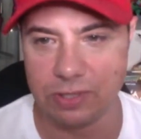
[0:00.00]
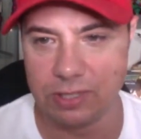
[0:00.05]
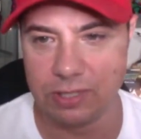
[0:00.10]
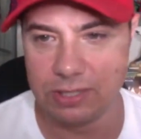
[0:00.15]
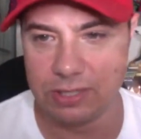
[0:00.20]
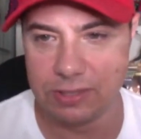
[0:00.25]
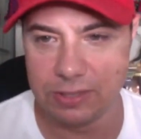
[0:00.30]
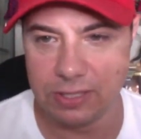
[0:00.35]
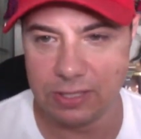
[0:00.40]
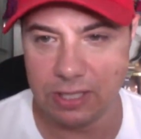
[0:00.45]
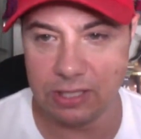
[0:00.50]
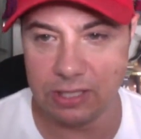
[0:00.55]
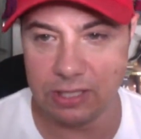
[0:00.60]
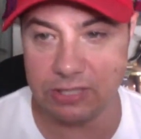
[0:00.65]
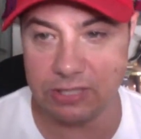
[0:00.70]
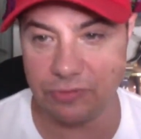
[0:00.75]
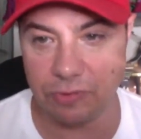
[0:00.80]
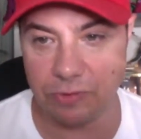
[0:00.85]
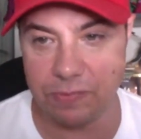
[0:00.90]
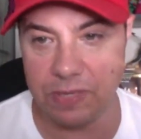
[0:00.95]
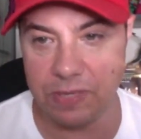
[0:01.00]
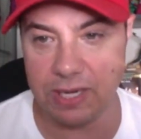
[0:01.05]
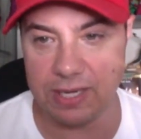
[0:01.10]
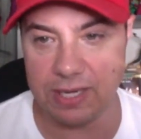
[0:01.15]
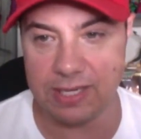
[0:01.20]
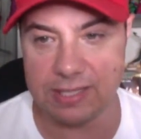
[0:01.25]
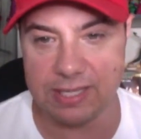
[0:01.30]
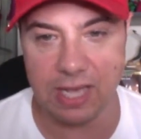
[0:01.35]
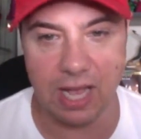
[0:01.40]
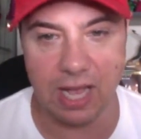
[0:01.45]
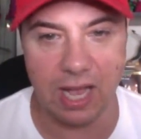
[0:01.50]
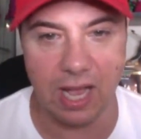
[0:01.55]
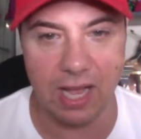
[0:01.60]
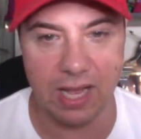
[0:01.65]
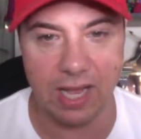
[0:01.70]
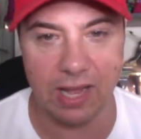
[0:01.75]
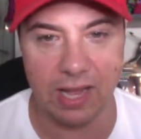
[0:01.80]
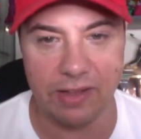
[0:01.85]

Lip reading: At least for me, it is. I